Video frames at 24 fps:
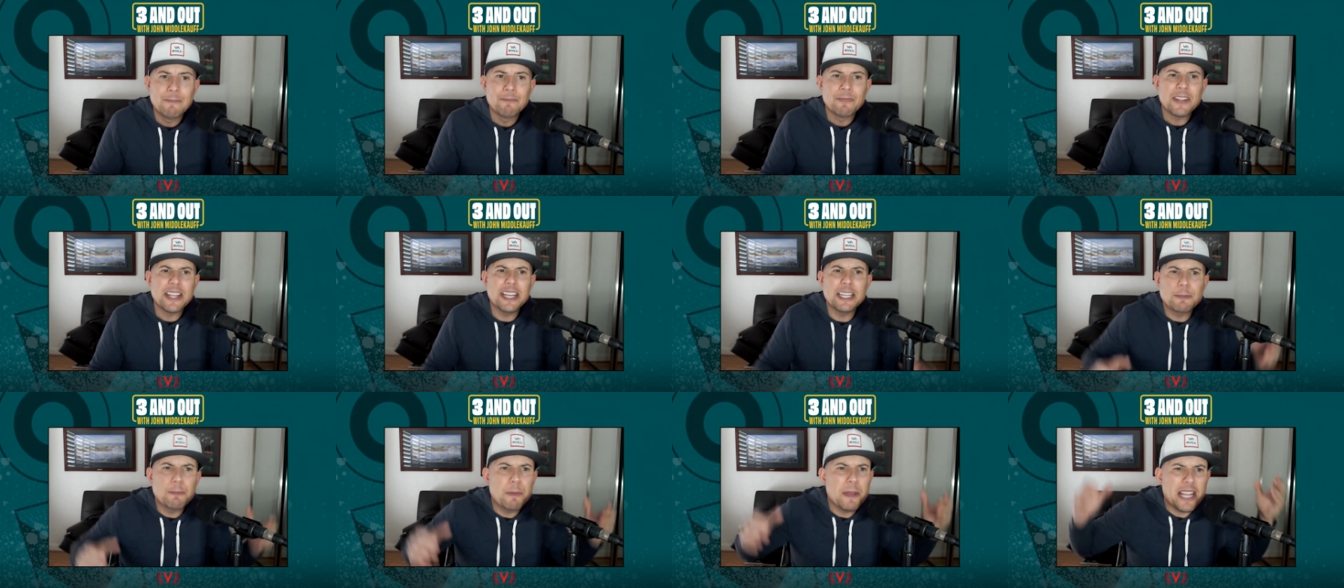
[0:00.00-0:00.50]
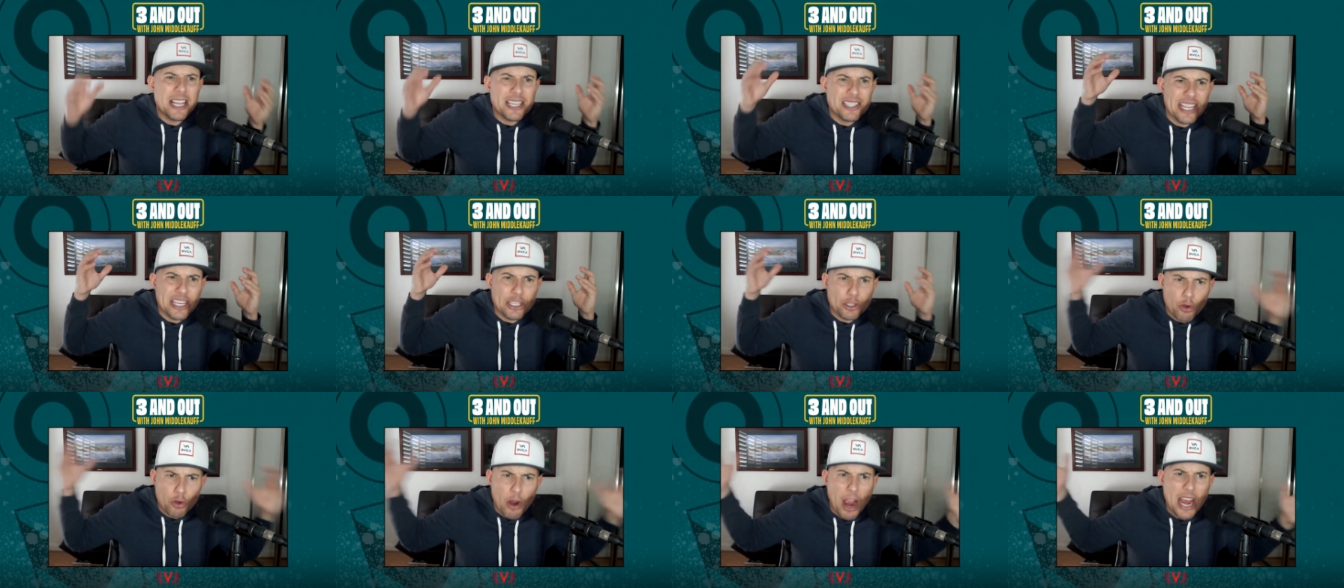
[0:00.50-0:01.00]
is because they
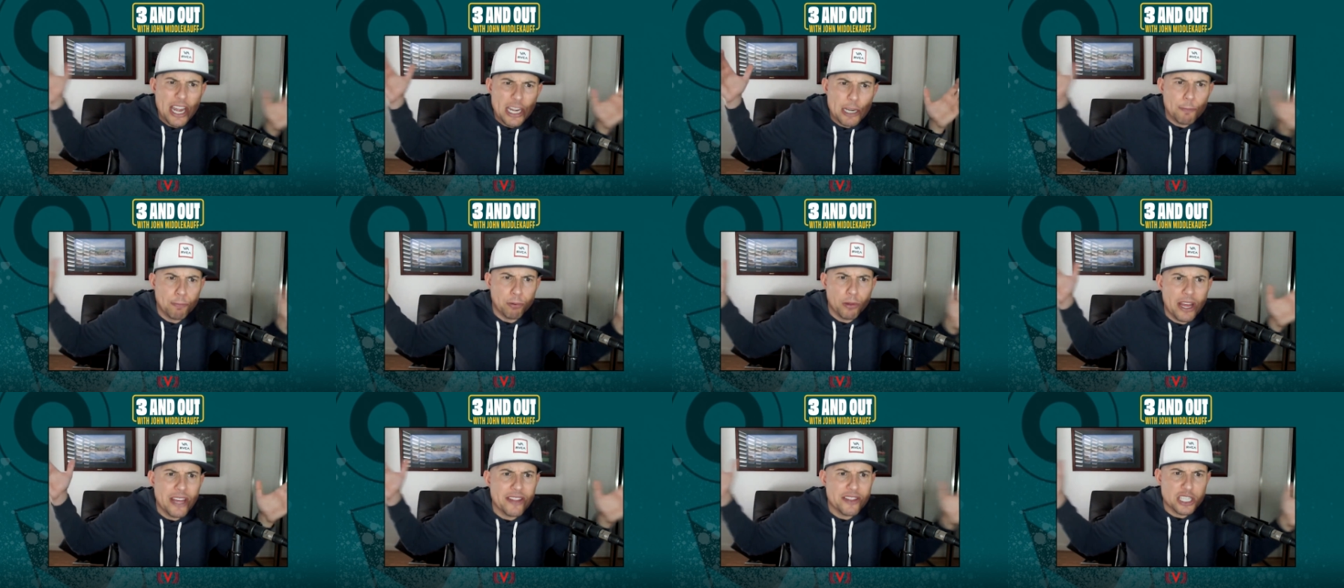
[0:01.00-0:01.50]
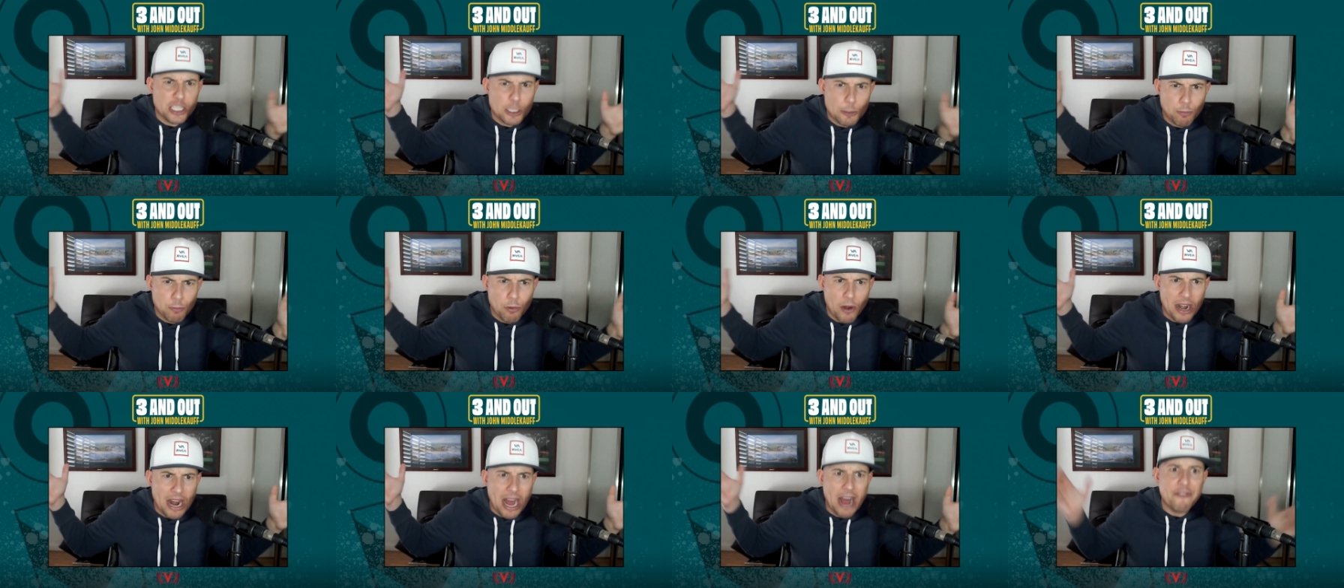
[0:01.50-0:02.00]
tried to play this
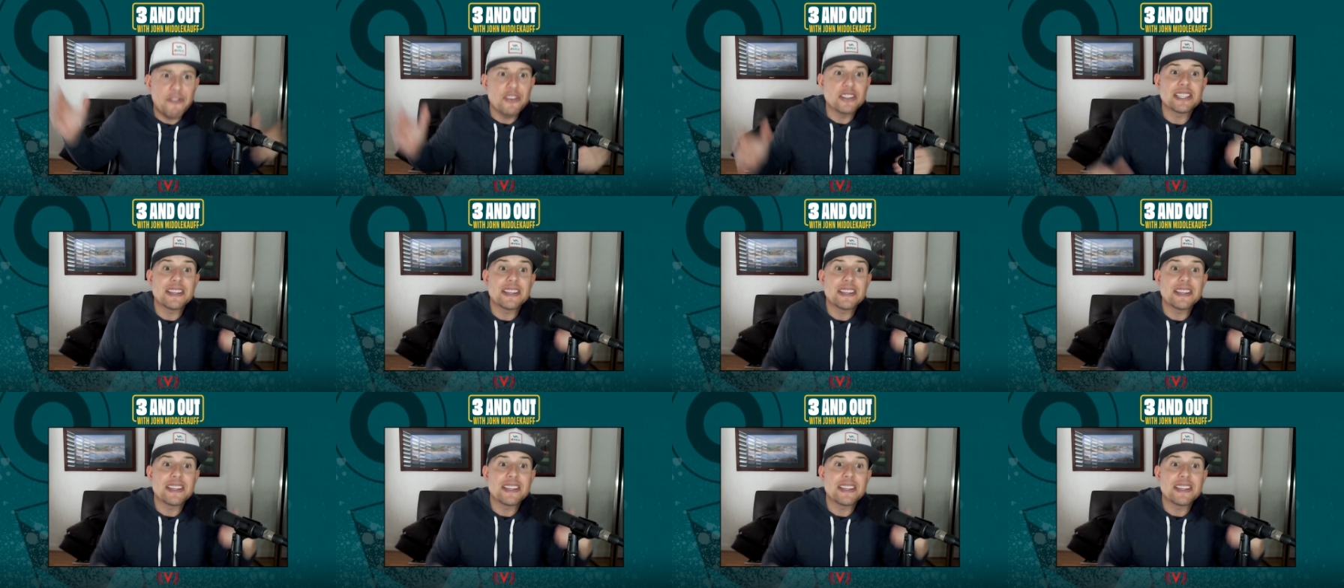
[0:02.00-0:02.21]
spread offense.